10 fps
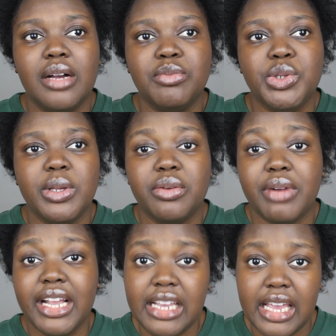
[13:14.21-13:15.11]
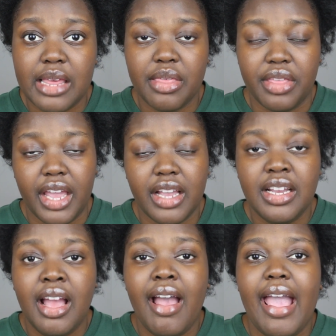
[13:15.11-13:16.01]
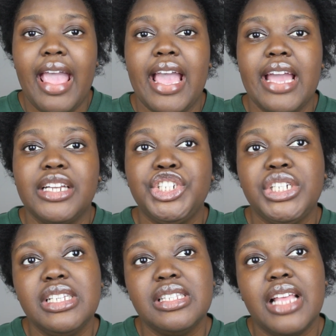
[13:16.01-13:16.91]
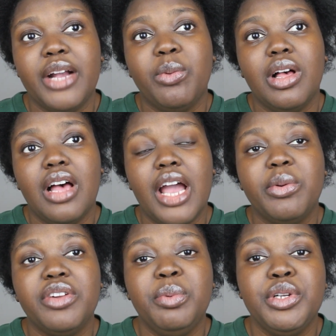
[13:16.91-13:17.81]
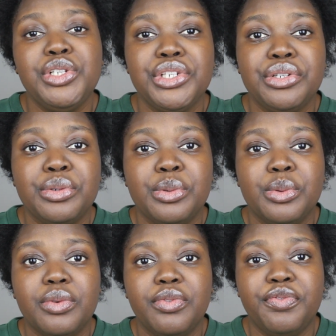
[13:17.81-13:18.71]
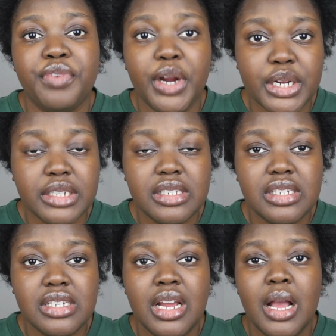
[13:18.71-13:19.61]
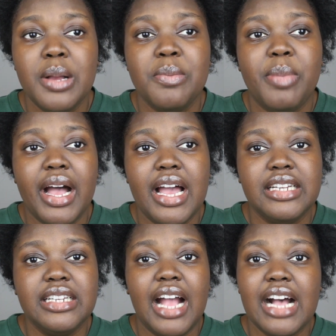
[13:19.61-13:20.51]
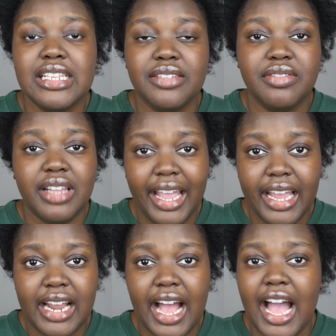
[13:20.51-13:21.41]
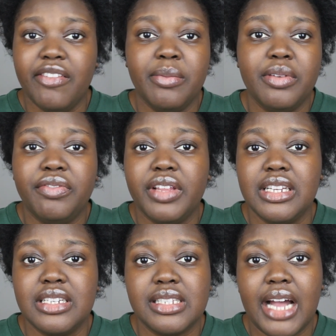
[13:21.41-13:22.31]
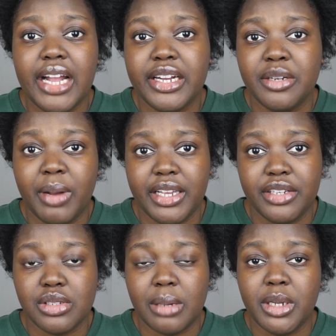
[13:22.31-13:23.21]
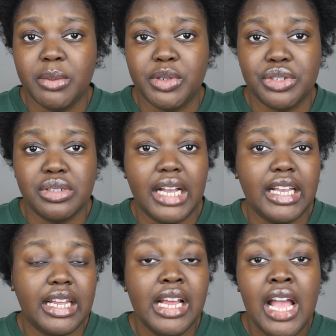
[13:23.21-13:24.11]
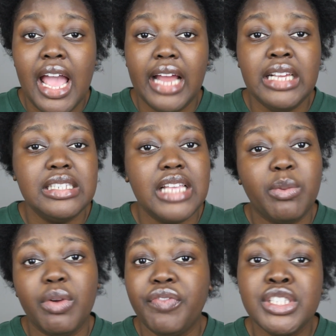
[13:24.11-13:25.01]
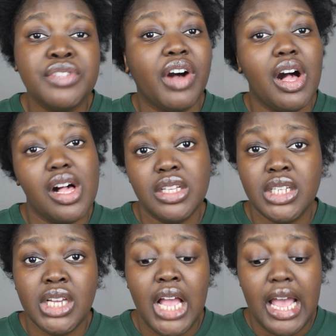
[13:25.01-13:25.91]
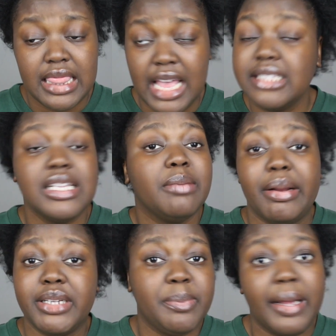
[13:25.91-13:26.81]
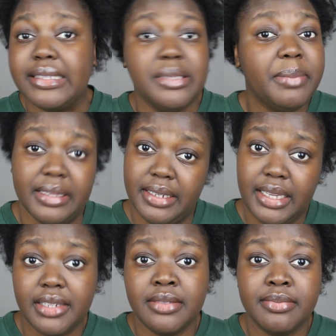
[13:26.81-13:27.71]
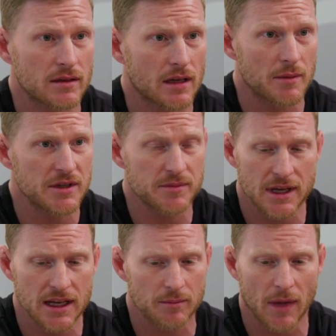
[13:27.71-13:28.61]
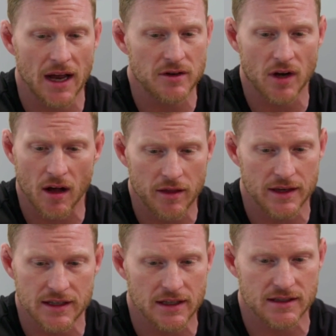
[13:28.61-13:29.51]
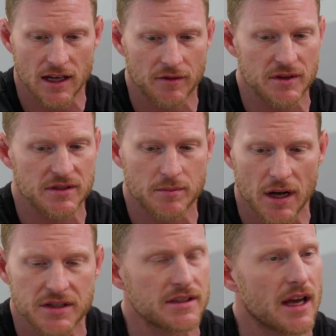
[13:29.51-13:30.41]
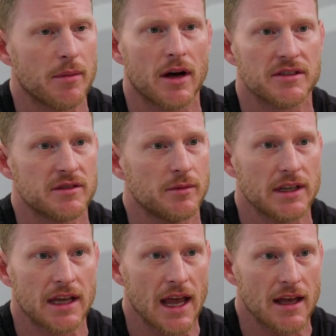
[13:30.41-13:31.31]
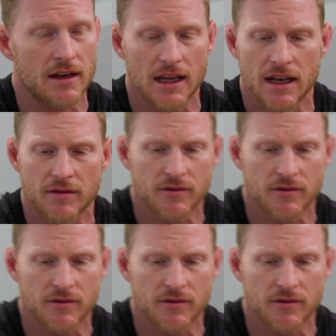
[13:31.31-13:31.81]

doing the ranking thing, and she's like, well, I would have put you first, but as of late, I haven't been feeling desired by you, so I'm gonna put you second. And he's like, well, first of all, that's not my responsibility. I'm just being my authentic self as much as I possibly can. And